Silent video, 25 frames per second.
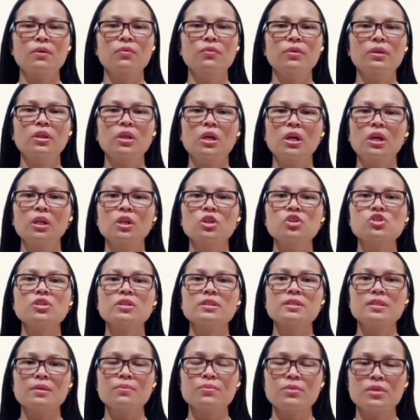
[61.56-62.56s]
with English
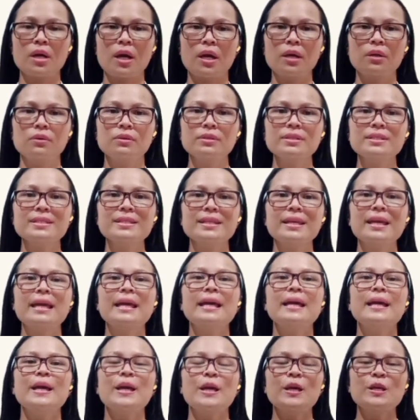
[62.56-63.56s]
subtitles
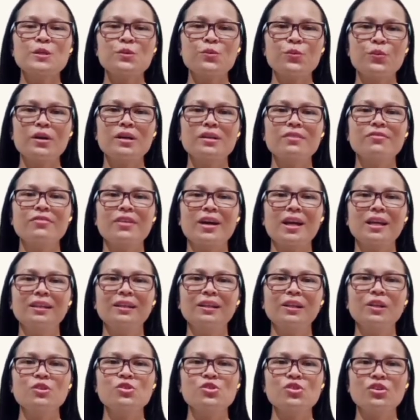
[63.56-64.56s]
is one
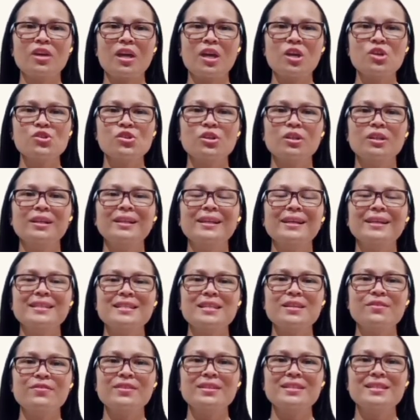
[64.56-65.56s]
vital educational
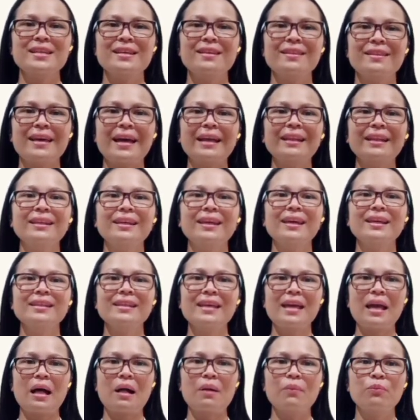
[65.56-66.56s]
activity that can
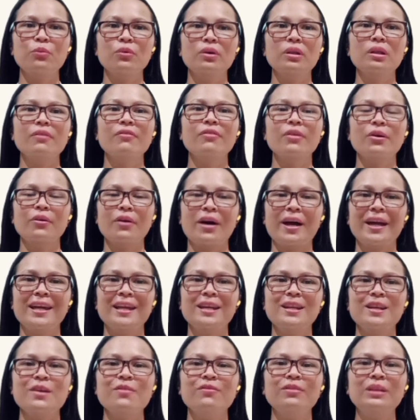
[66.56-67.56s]
help with a
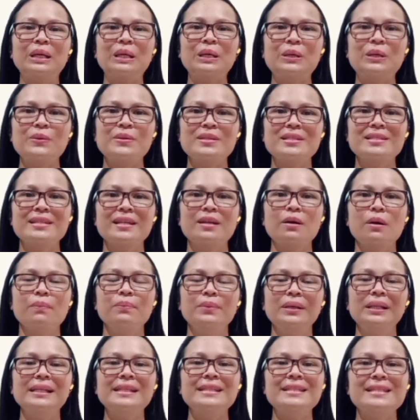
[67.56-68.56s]
variety of linguistic
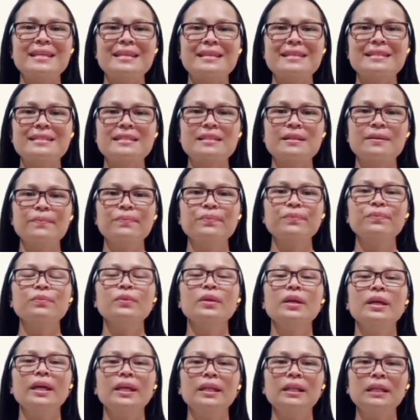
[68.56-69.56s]
abilities,
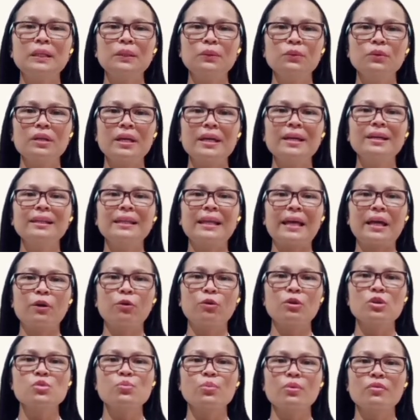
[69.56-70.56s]
including
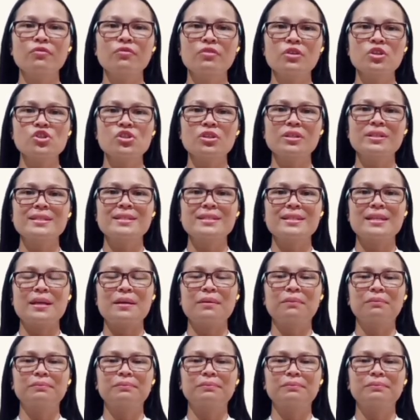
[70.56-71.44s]
language proficiency.